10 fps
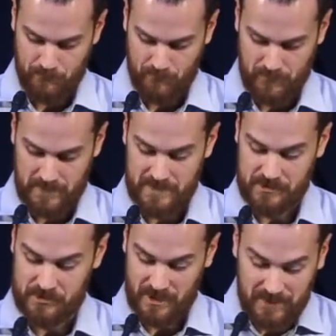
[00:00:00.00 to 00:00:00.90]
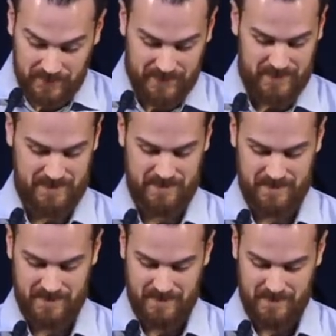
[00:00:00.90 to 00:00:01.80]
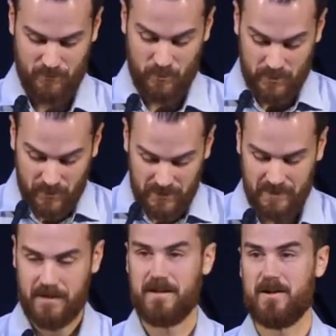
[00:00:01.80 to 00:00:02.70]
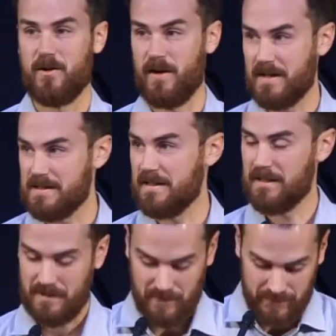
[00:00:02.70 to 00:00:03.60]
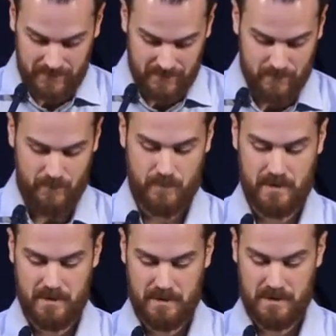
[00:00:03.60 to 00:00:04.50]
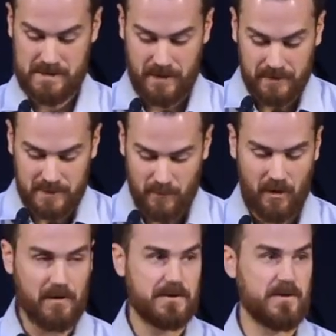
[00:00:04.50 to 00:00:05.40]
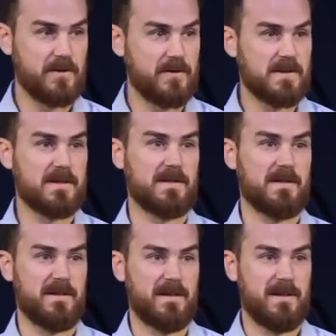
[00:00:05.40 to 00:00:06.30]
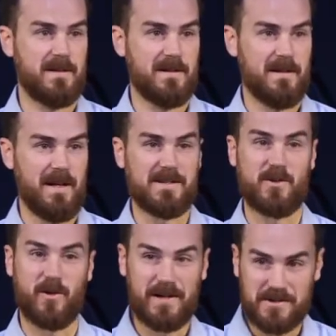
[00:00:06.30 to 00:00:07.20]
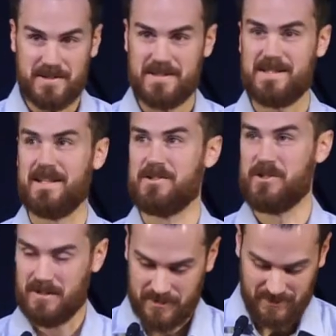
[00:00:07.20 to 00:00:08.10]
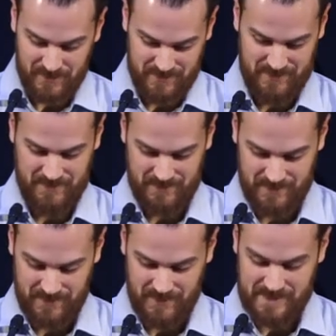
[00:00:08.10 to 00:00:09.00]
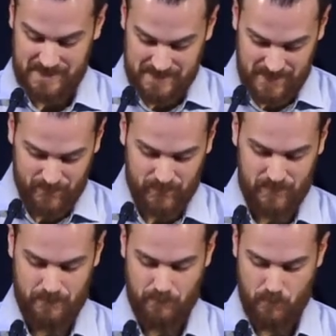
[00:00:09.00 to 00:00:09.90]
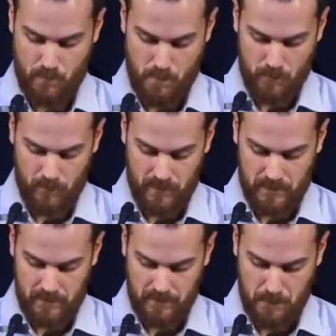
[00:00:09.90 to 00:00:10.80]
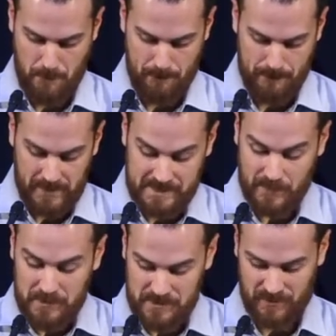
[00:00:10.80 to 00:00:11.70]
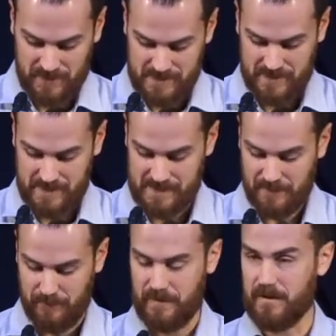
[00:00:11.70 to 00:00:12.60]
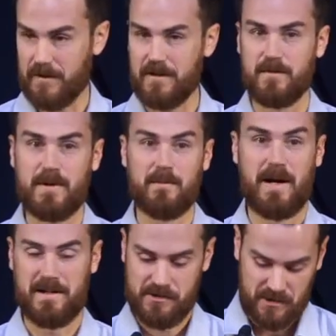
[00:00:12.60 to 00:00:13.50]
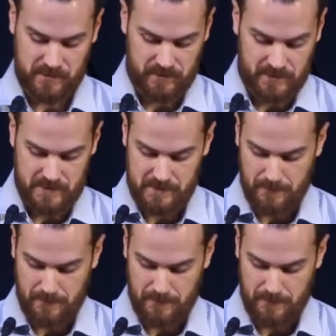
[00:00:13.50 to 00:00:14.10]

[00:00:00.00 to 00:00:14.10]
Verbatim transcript: He is gently rebuking, correcting, loving them, telling them hard truths, as gracious, as gentle as he is able. And he demonstrates that he's in it for their good by his gentleness.